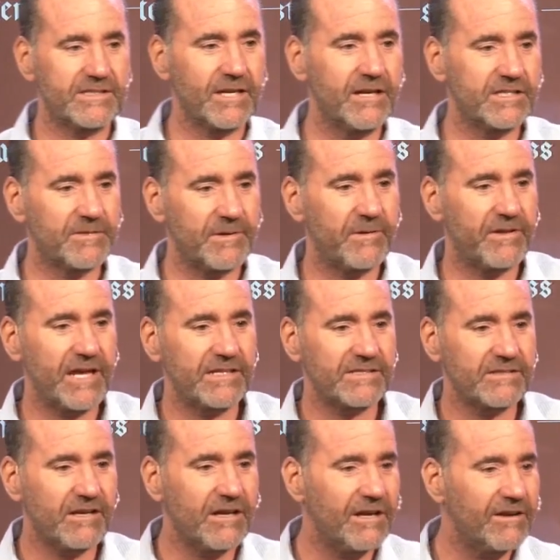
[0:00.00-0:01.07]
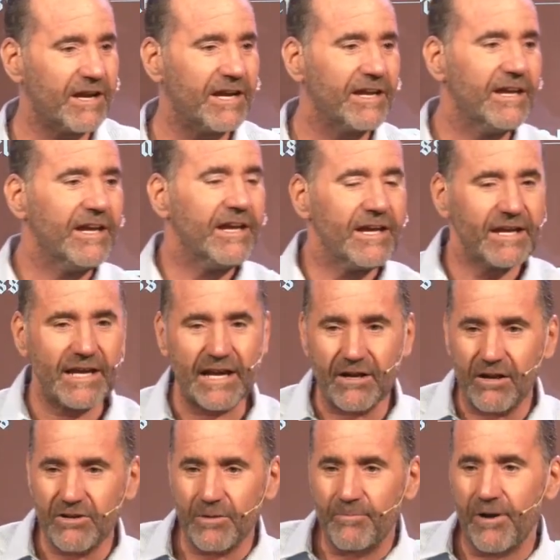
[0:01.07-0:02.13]
sons. You remember that song, right? You
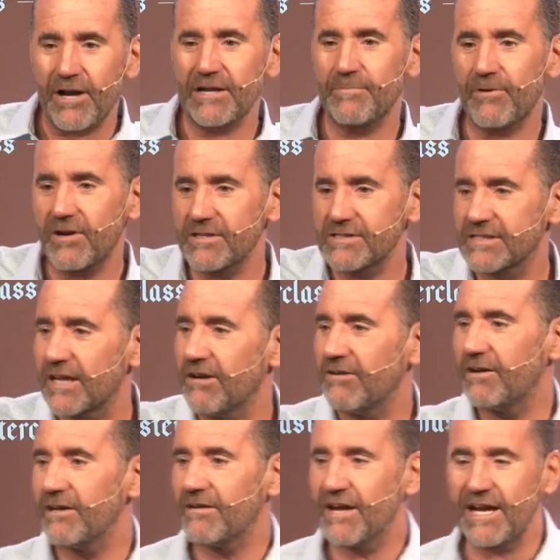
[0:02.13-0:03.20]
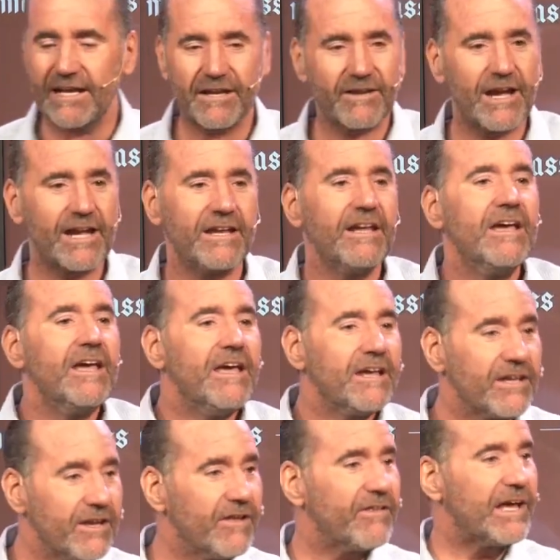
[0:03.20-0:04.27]
had all your body parts going, like, right?
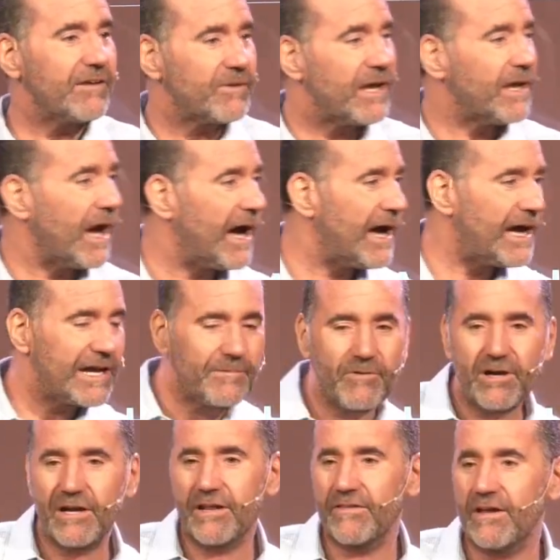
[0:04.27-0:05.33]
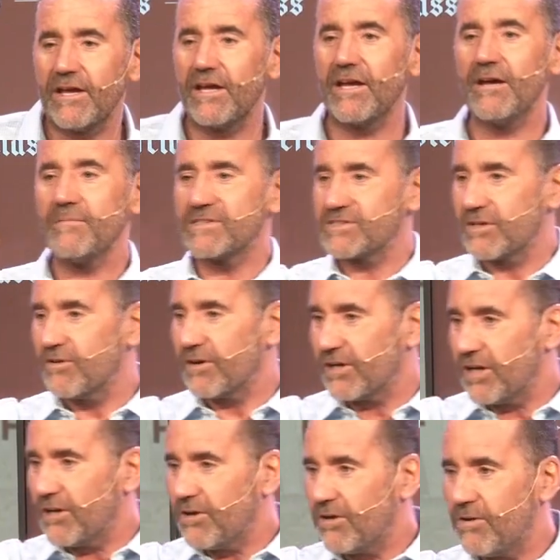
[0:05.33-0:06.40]
You know that, like, I am one of them and so are
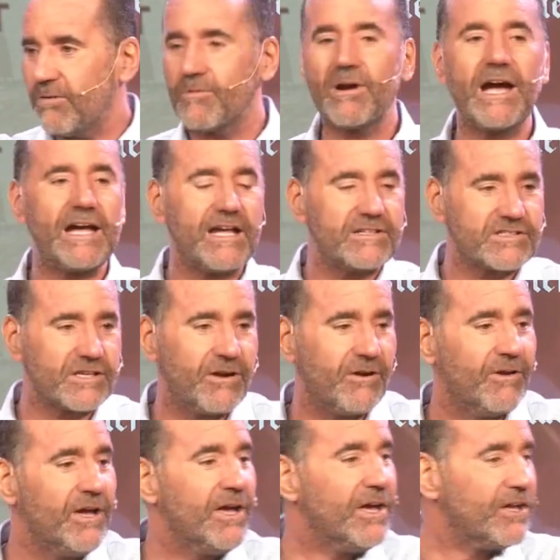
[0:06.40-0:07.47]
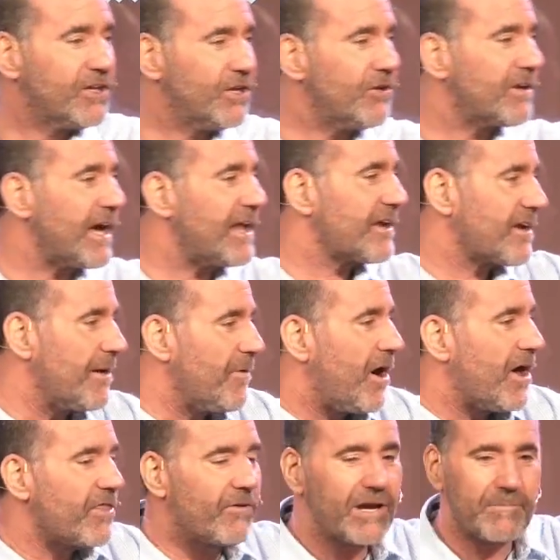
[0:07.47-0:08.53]
you, right? And so you kind of come
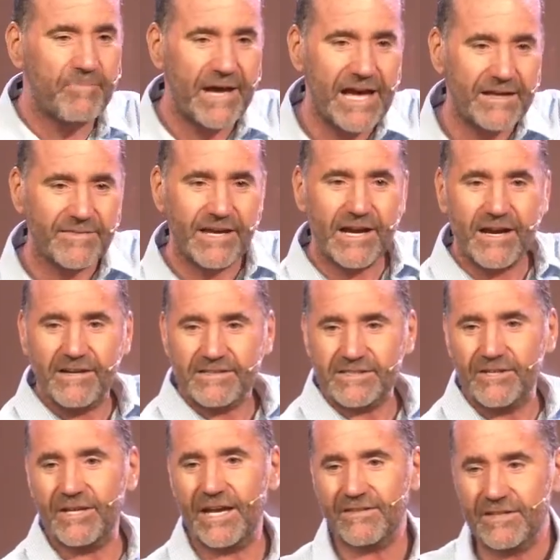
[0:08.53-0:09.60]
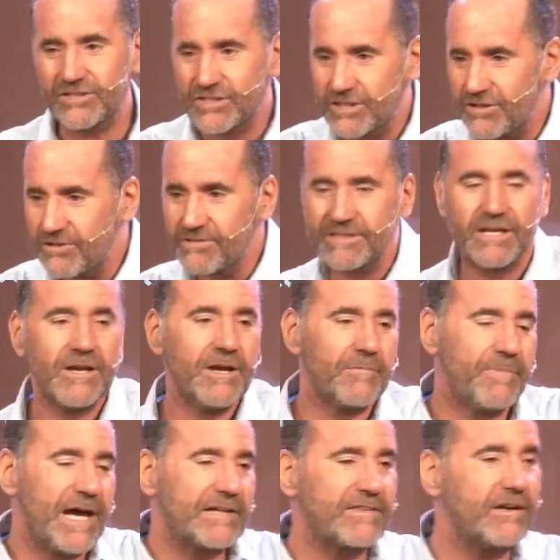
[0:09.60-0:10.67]
all the way back there. So you have the Jews
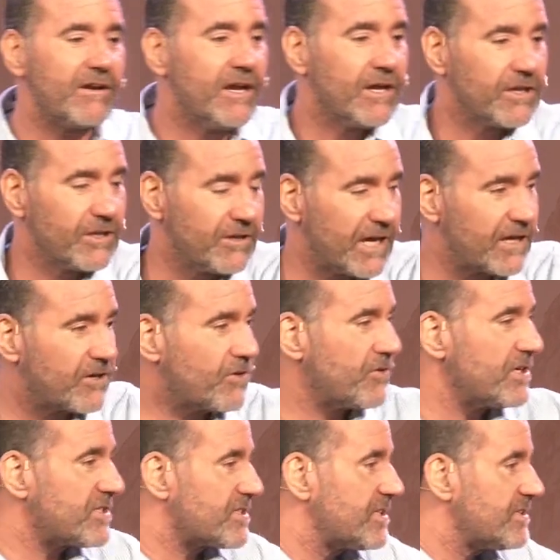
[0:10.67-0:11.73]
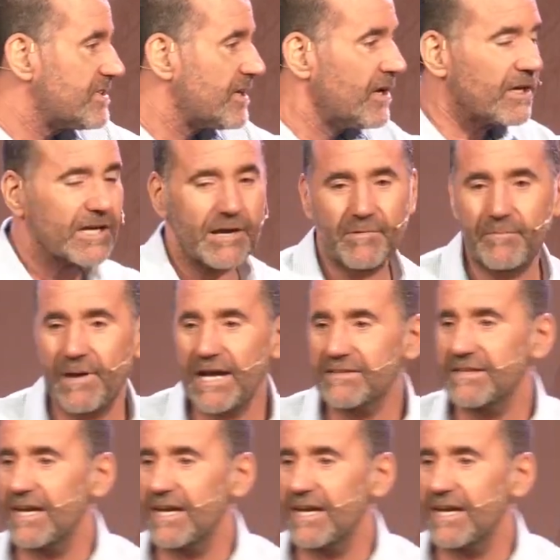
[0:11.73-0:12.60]
back there. You got Christians coming back